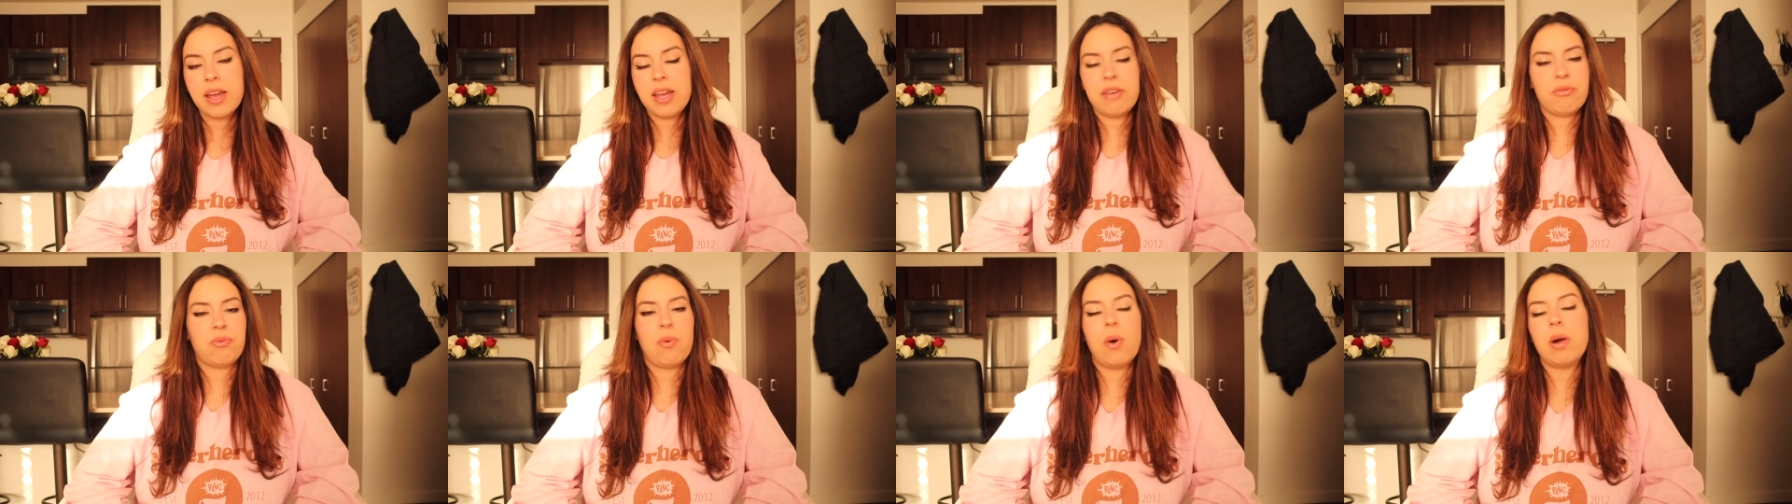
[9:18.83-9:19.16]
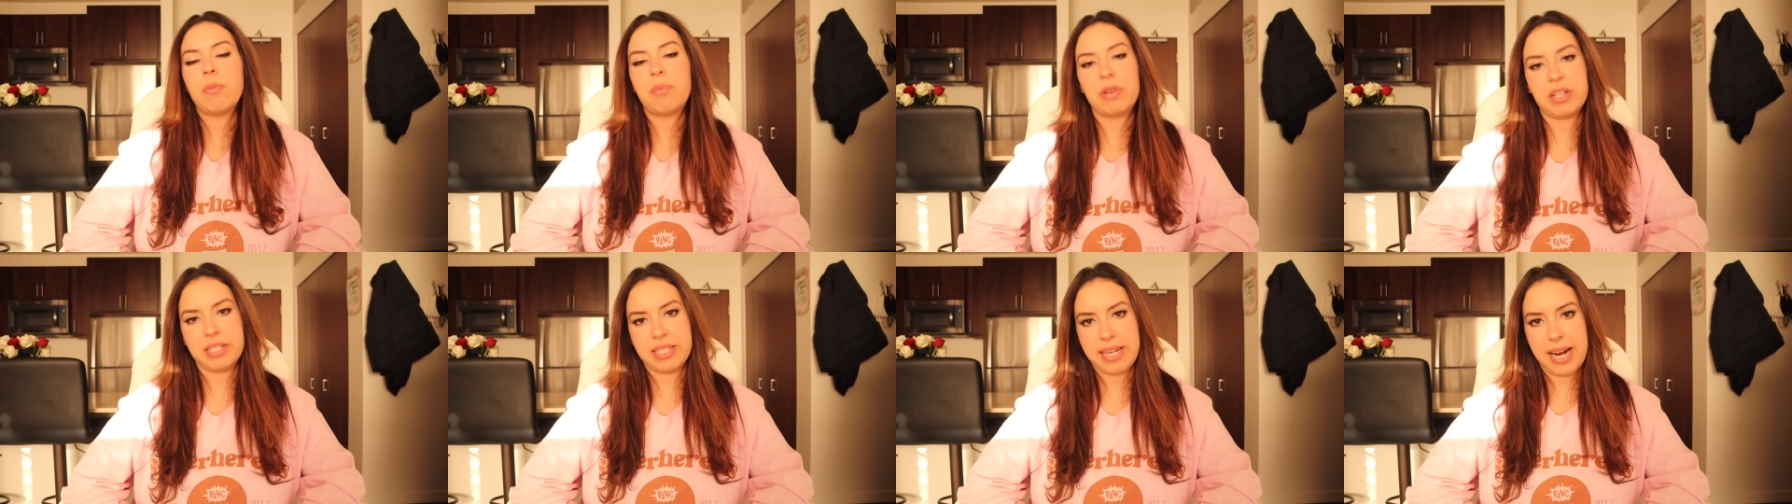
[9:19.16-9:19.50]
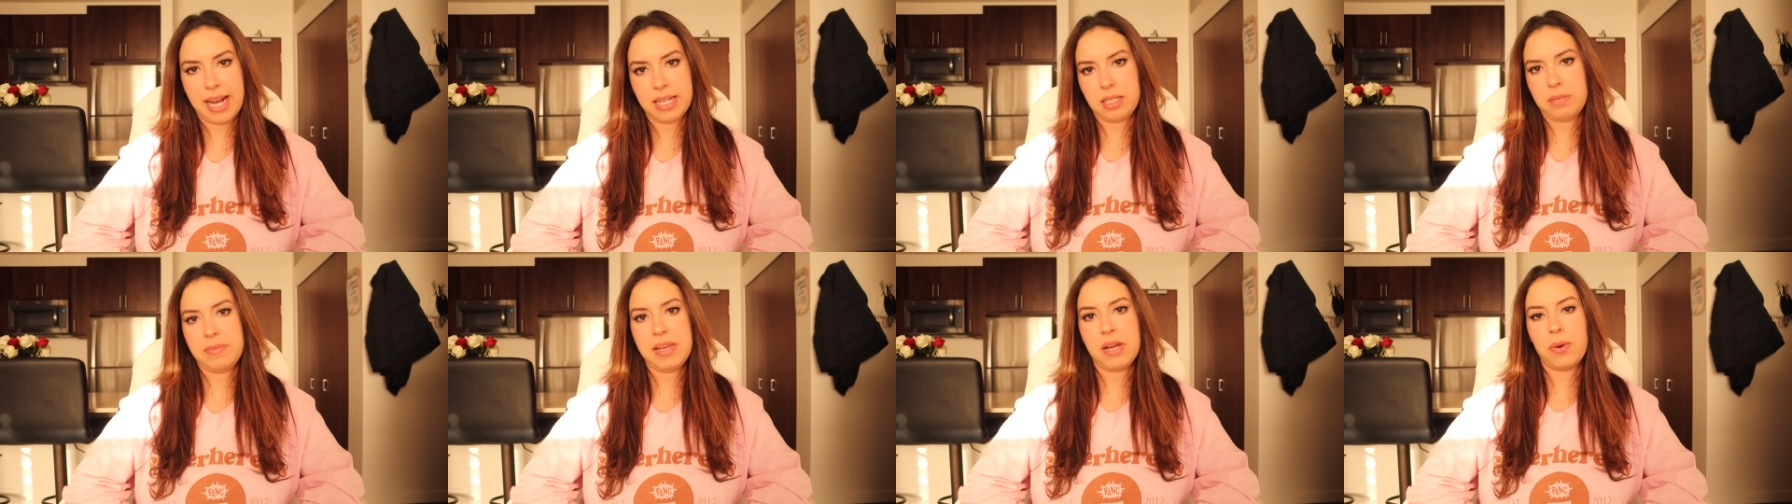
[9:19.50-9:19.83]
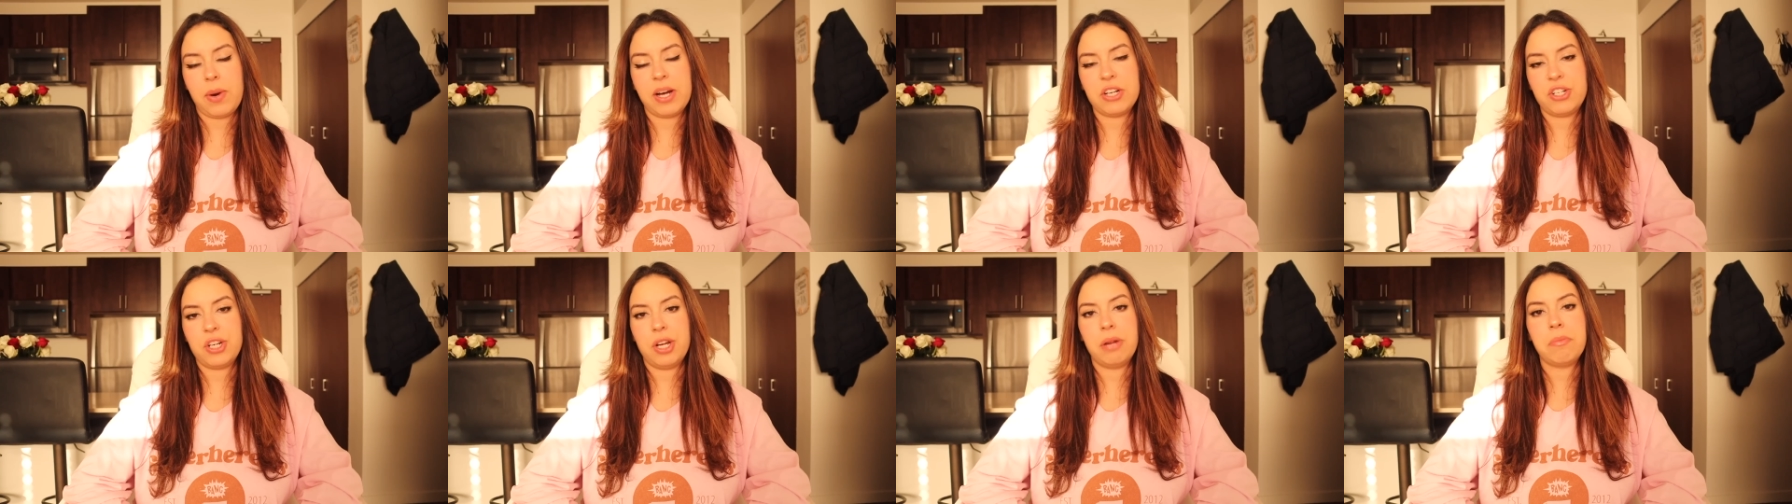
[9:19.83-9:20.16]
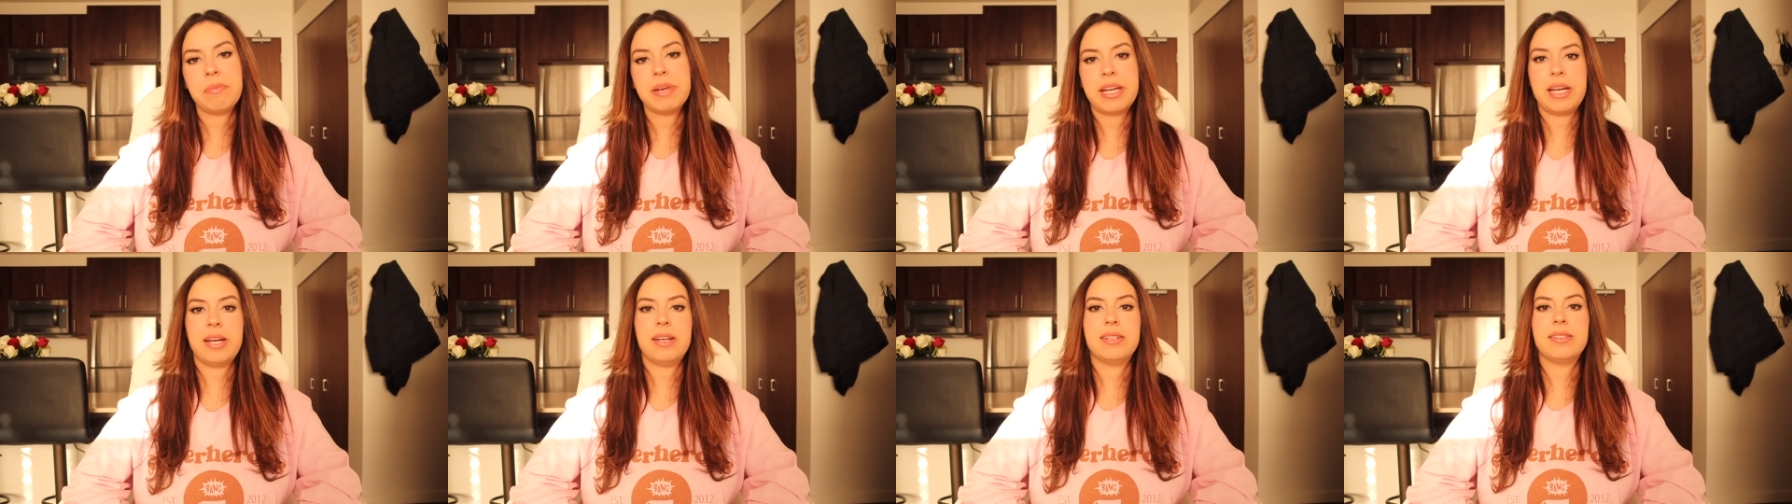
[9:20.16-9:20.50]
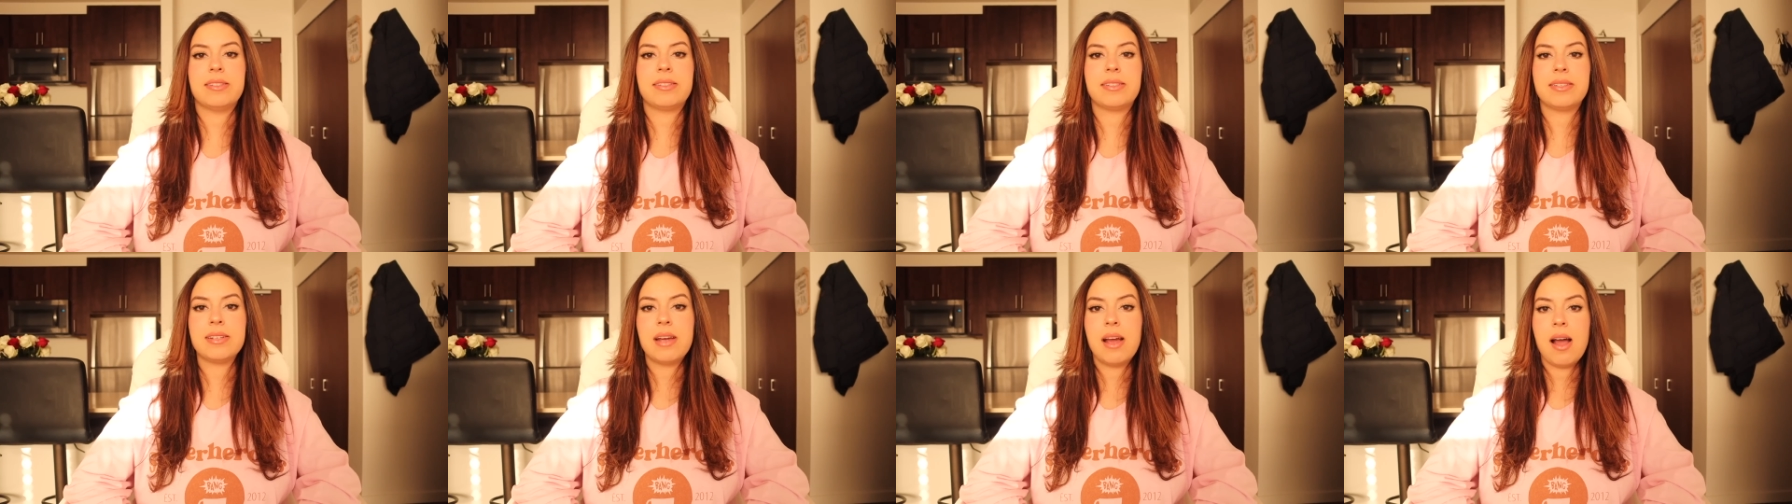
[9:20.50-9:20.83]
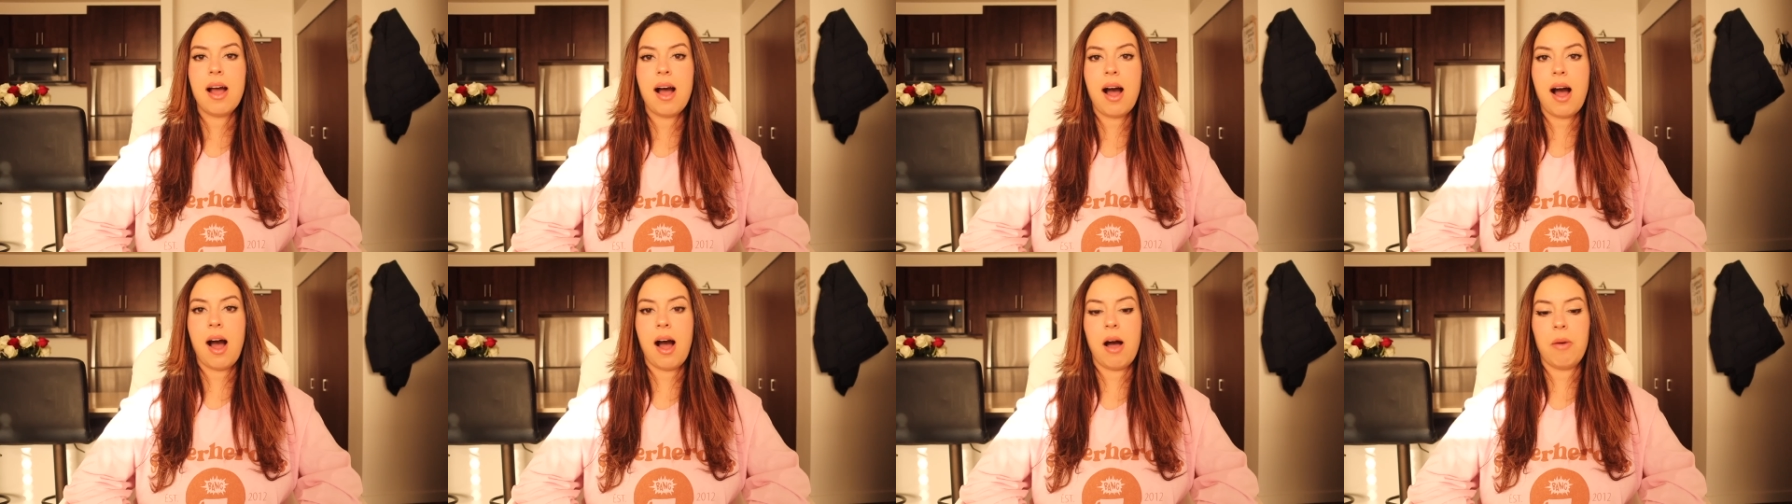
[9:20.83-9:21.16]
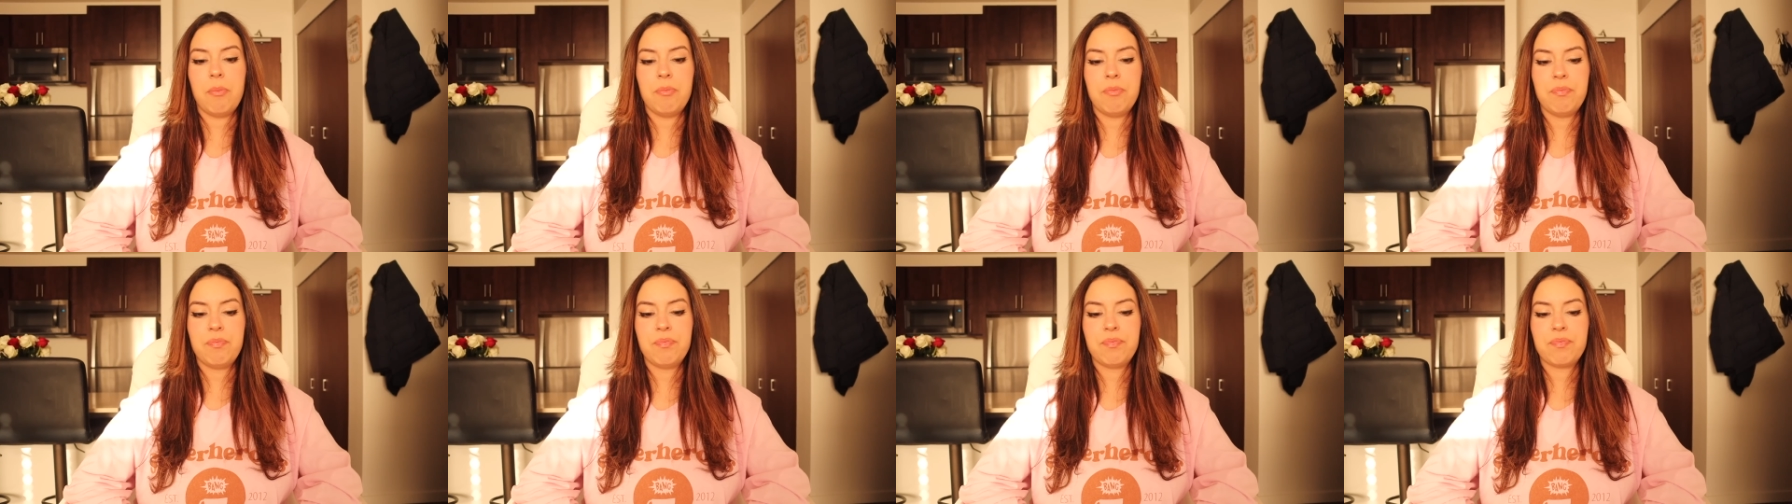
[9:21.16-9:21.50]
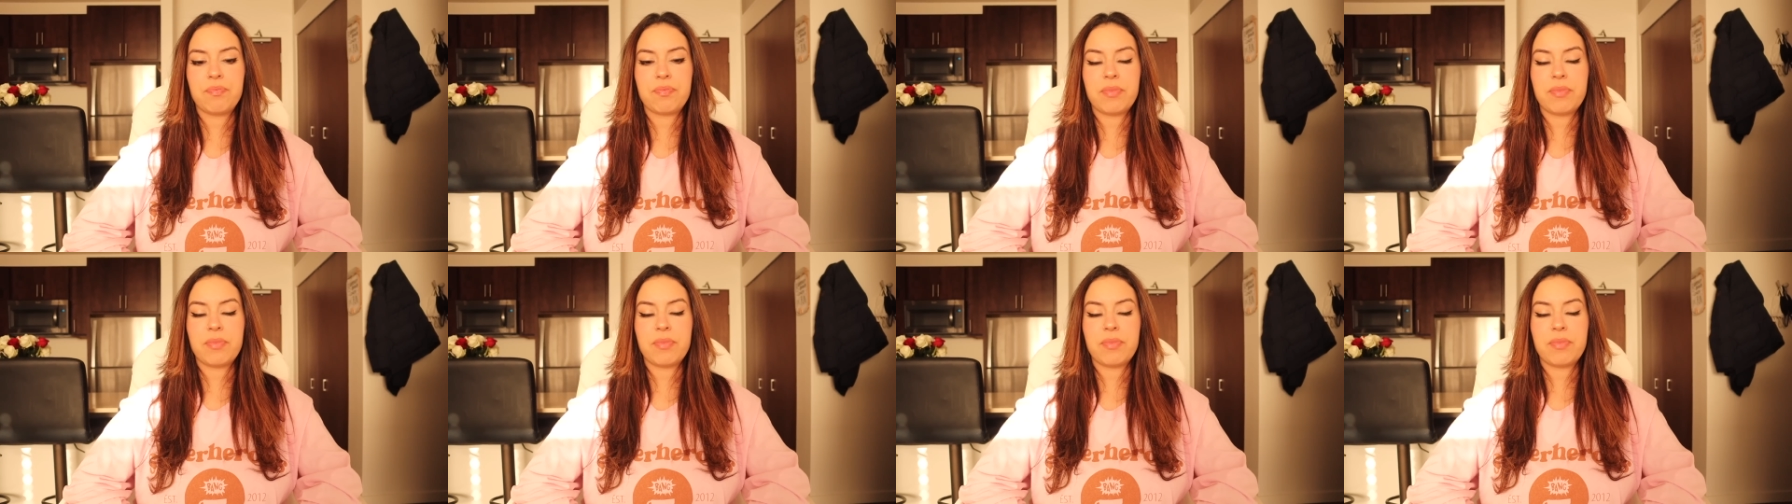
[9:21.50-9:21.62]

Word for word: if one person asks me a question because um,